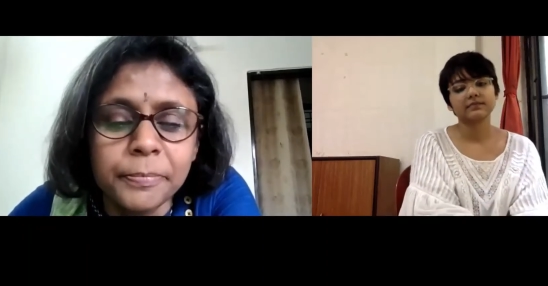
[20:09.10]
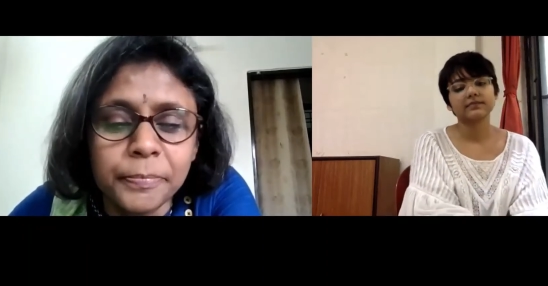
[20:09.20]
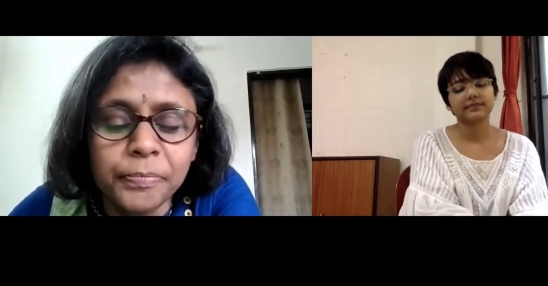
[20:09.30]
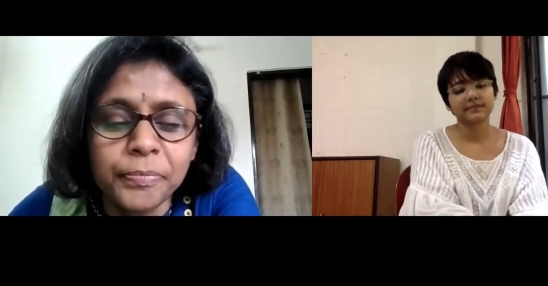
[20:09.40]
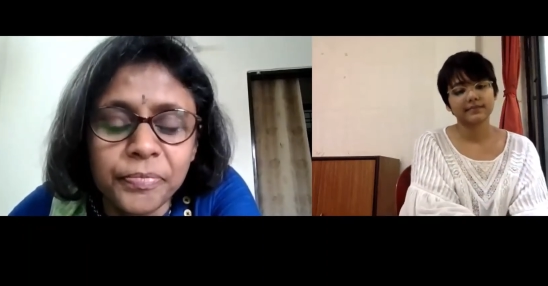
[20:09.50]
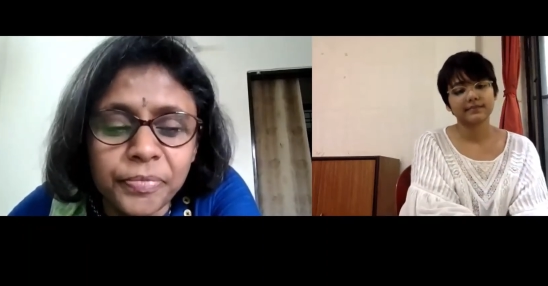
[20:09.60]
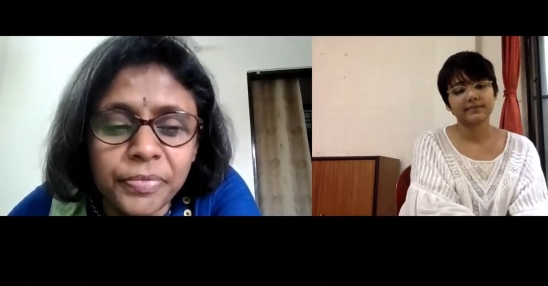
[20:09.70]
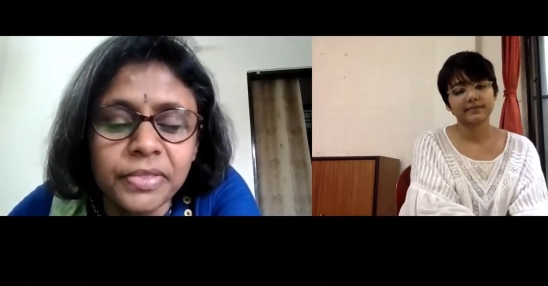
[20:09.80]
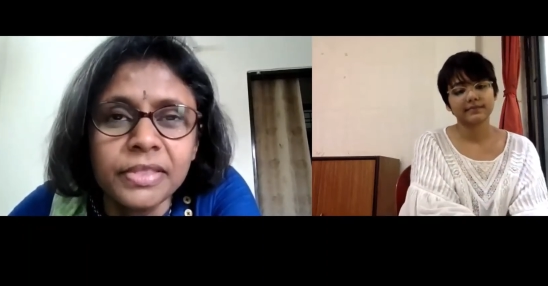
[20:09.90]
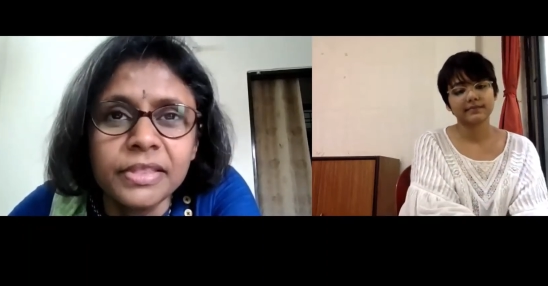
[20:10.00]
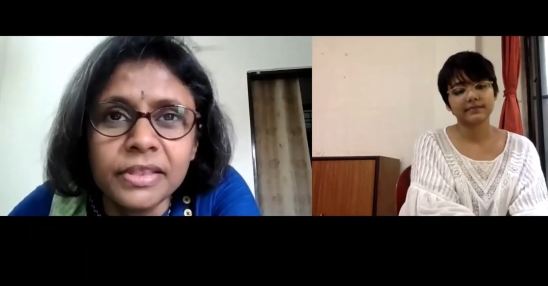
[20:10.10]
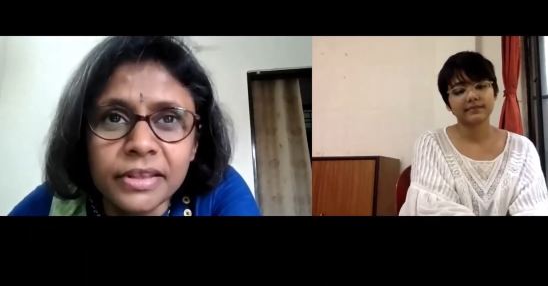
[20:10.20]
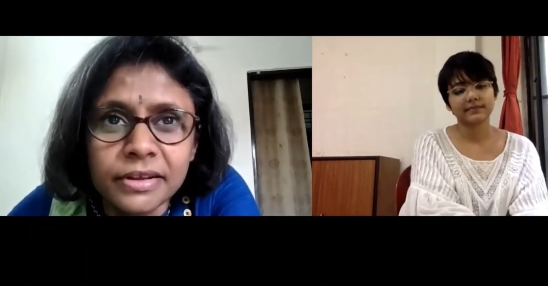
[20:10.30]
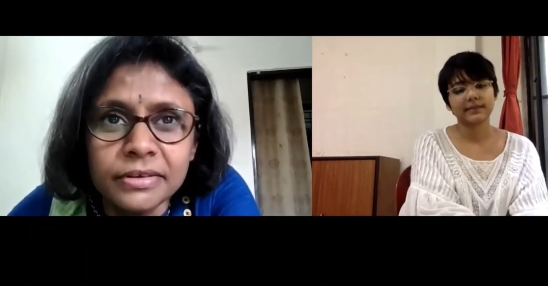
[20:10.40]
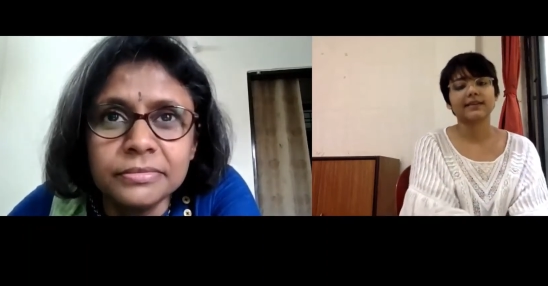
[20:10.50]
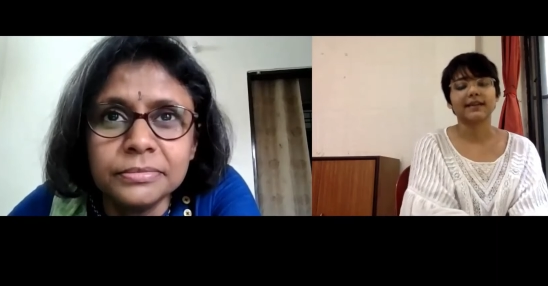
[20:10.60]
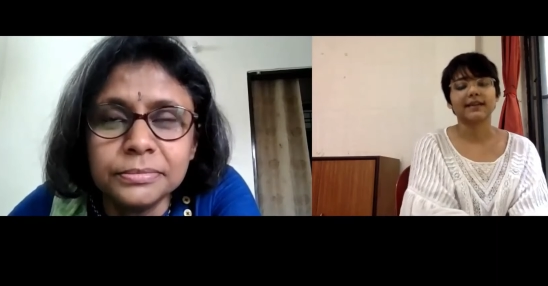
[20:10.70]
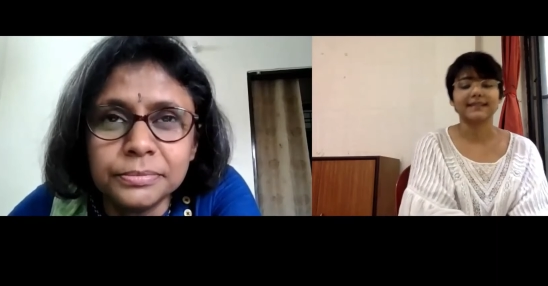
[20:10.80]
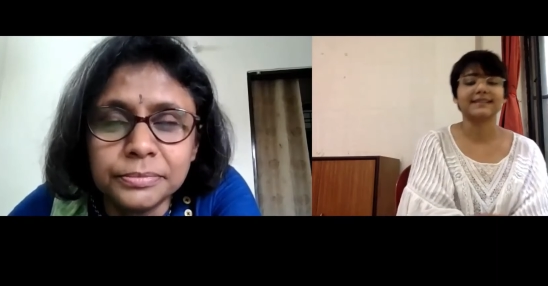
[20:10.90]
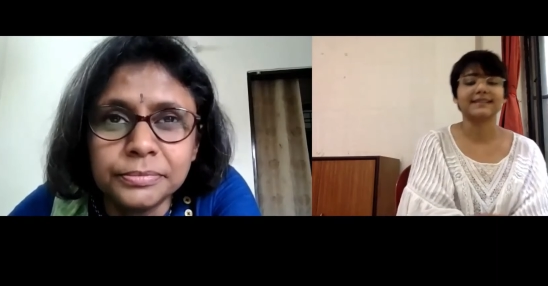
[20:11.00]

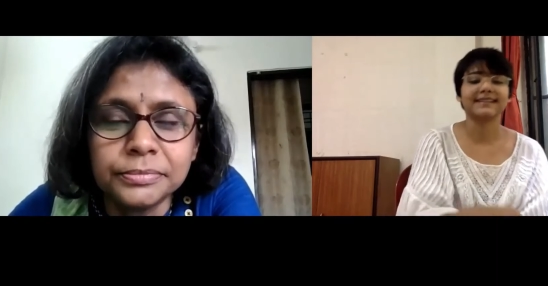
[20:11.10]
(no one is talking)